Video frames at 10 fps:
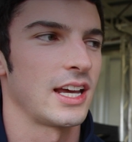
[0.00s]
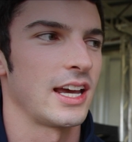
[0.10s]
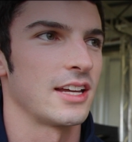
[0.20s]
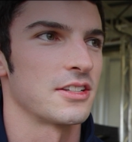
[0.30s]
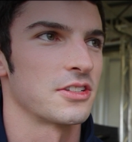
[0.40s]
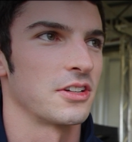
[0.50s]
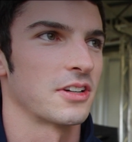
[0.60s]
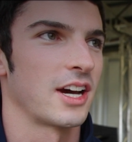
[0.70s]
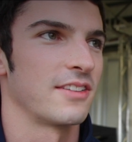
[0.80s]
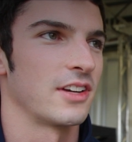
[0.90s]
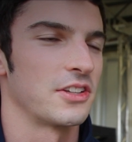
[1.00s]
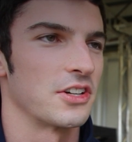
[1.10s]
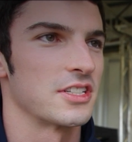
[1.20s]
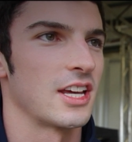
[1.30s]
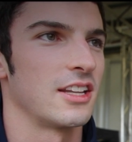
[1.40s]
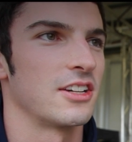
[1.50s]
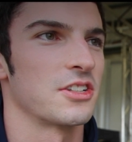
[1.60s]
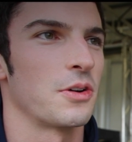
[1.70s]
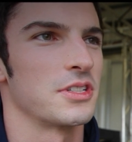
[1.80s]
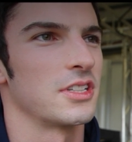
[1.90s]
and so kind of on Thursday
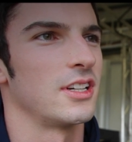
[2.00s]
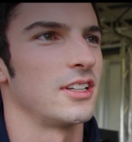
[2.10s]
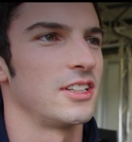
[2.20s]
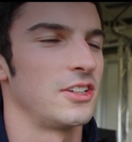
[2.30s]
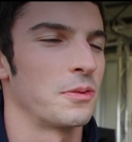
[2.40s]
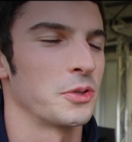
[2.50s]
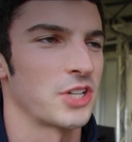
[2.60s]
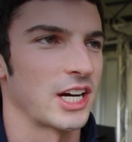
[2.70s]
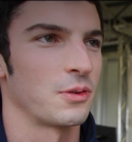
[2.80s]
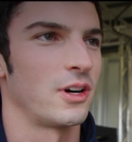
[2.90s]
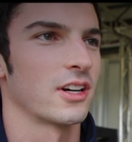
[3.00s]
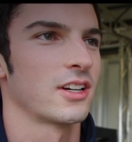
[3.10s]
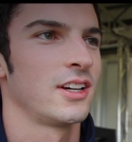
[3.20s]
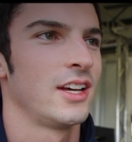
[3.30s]
there's always the normal track walk